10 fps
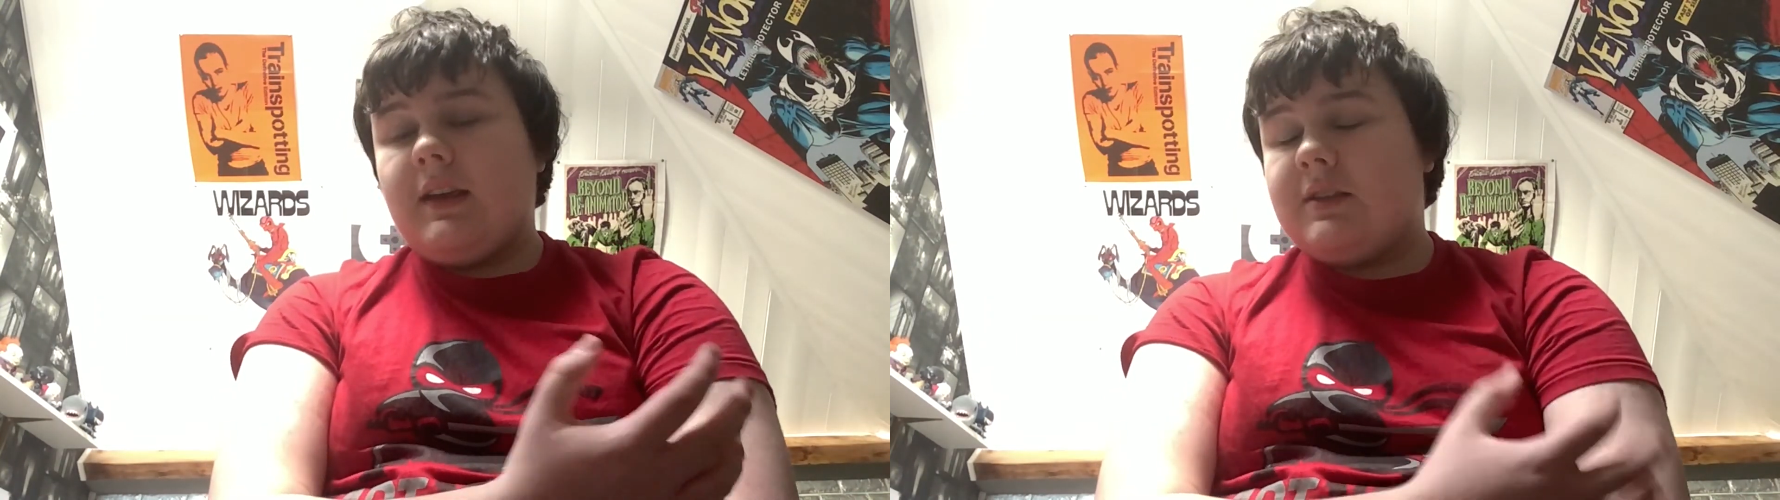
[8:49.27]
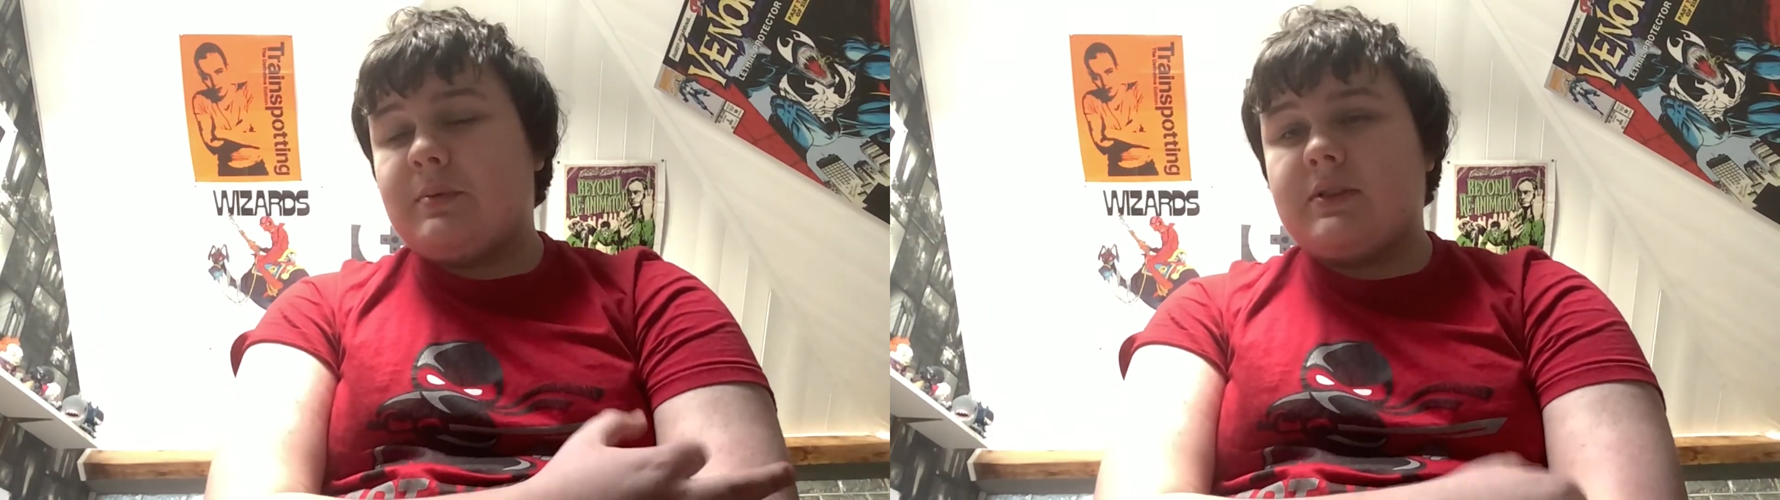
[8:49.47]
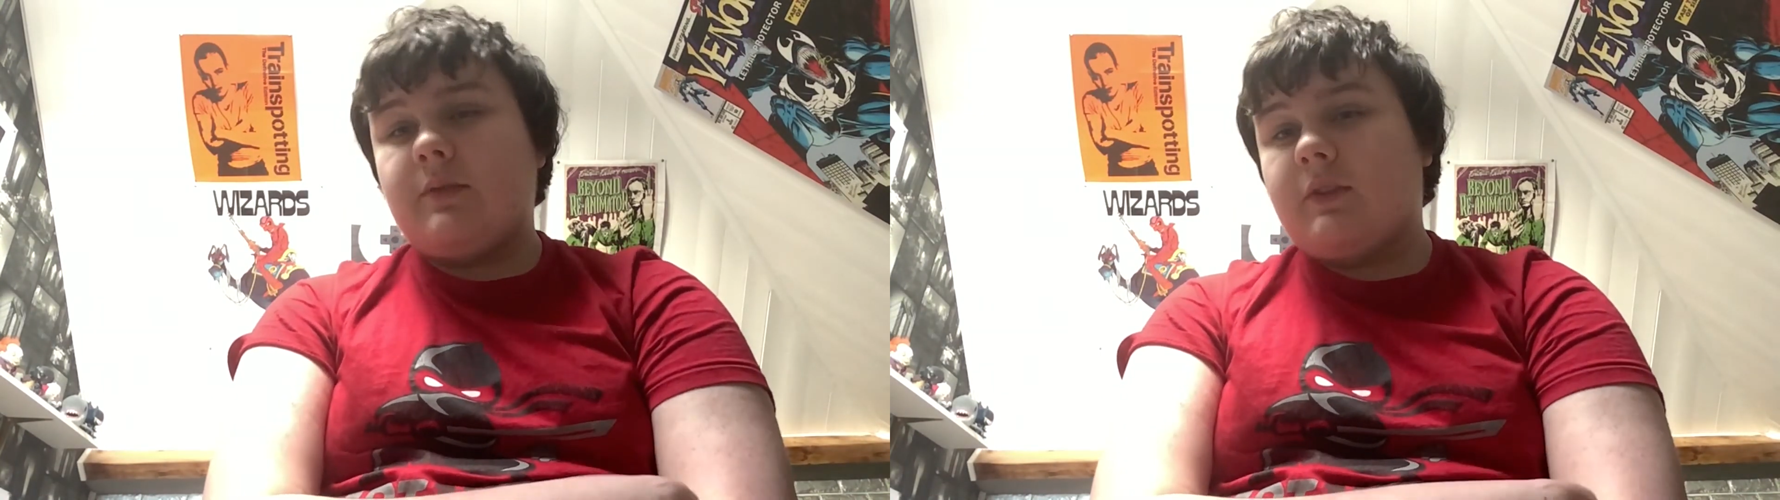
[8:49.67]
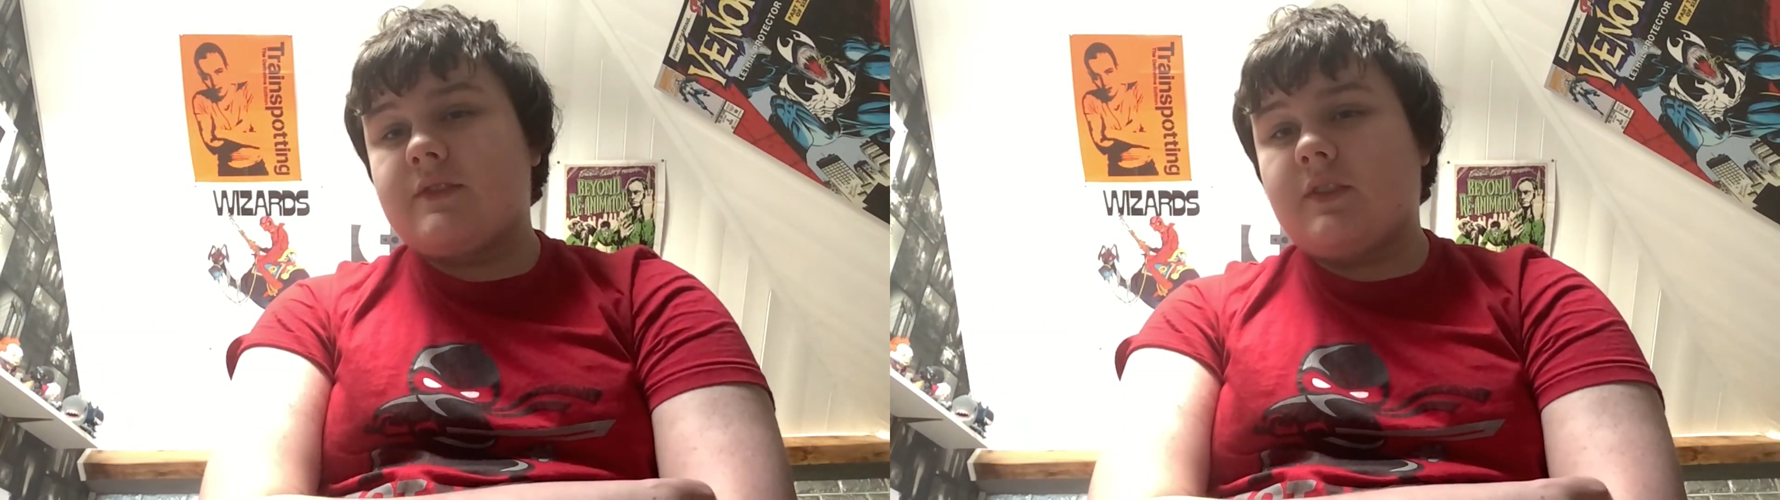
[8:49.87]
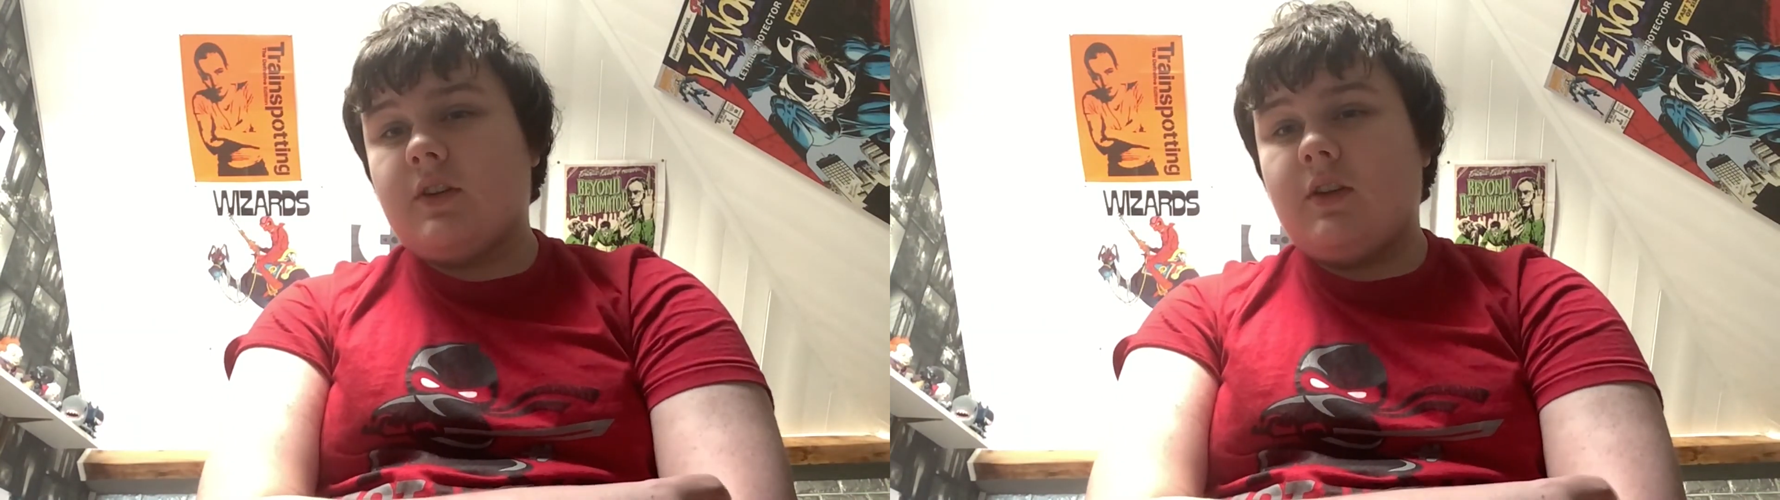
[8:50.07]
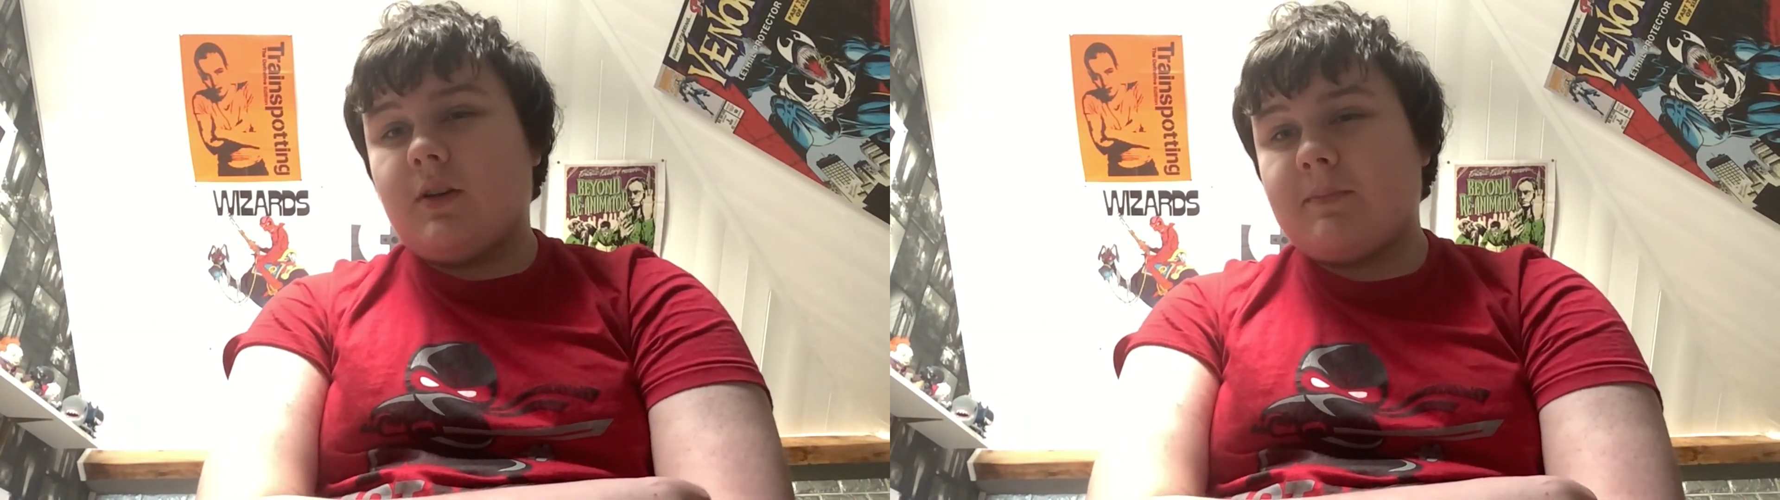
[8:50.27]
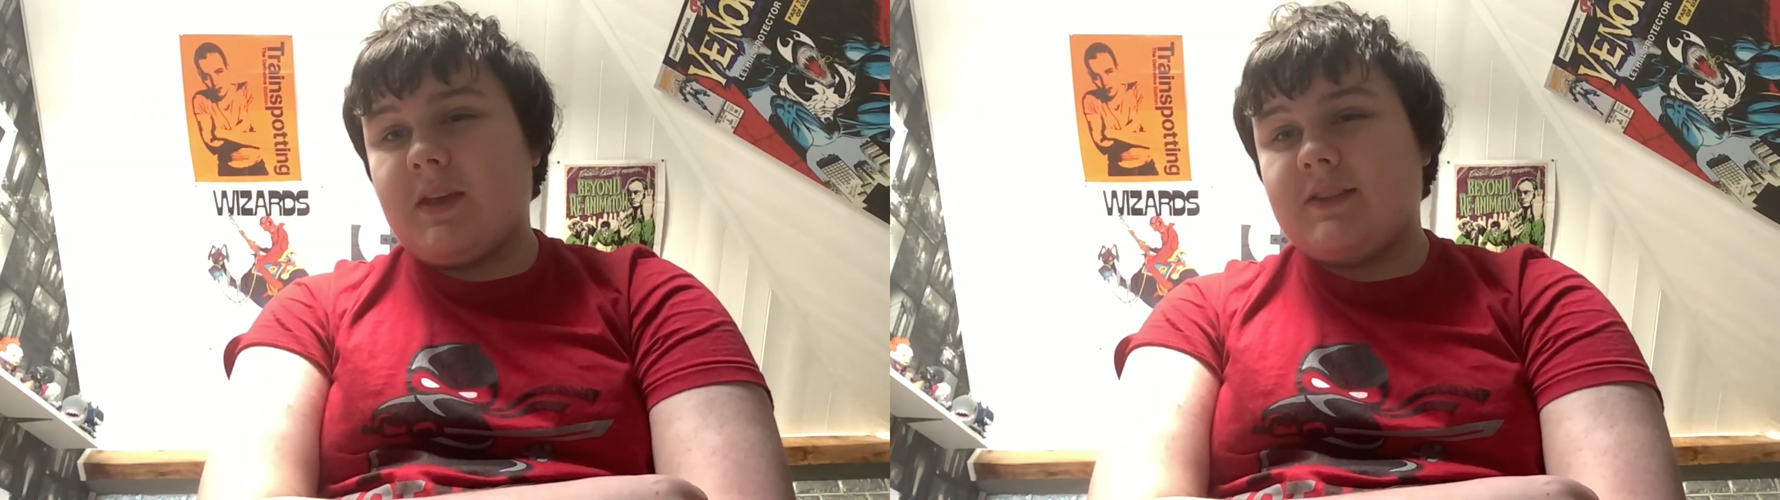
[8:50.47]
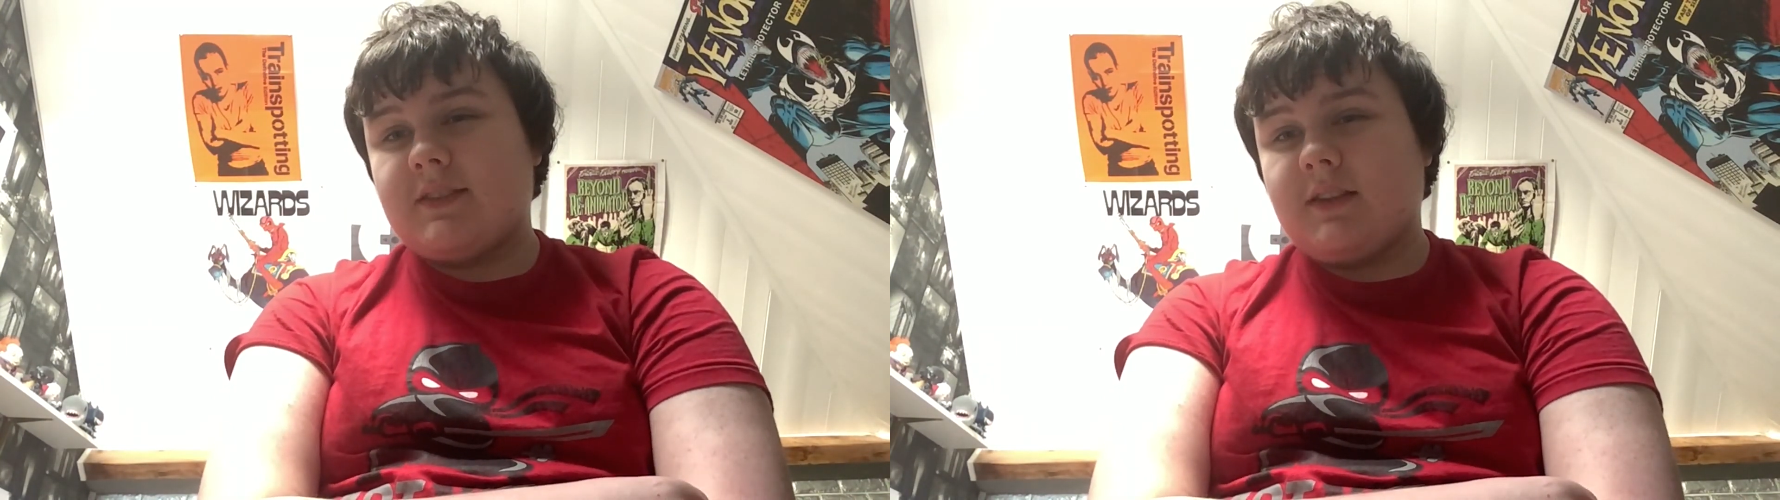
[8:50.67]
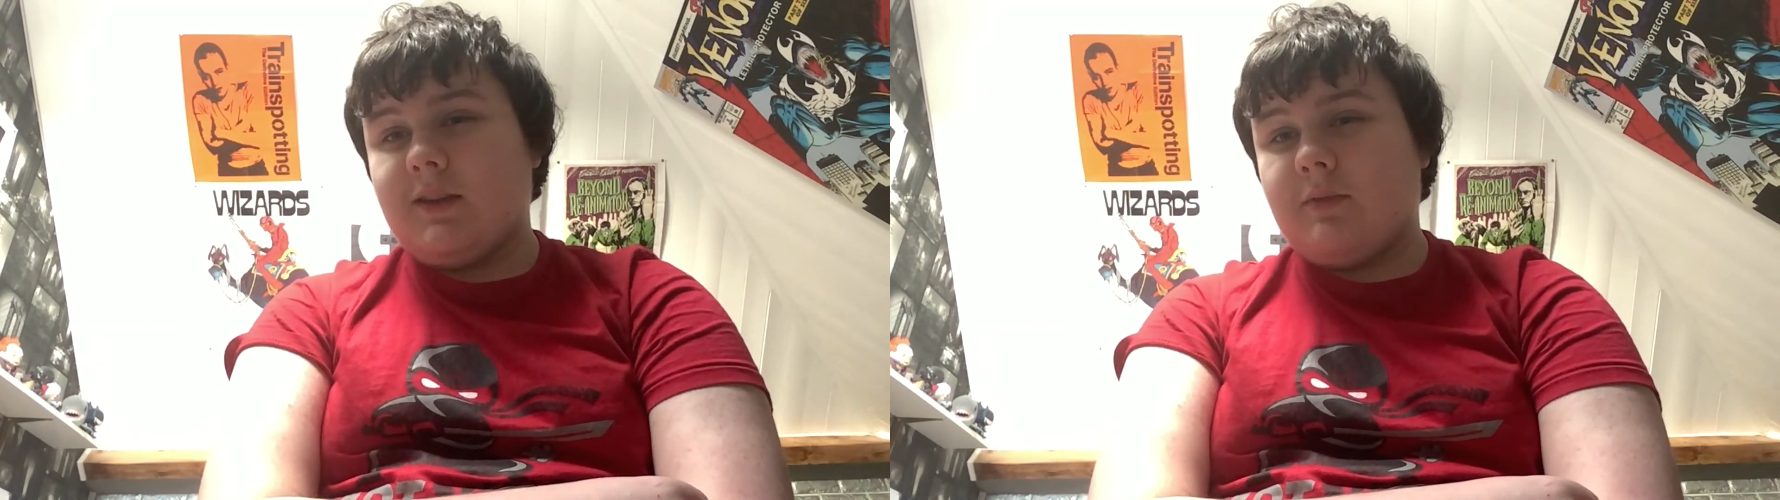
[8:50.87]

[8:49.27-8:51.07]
especially ones that are not basically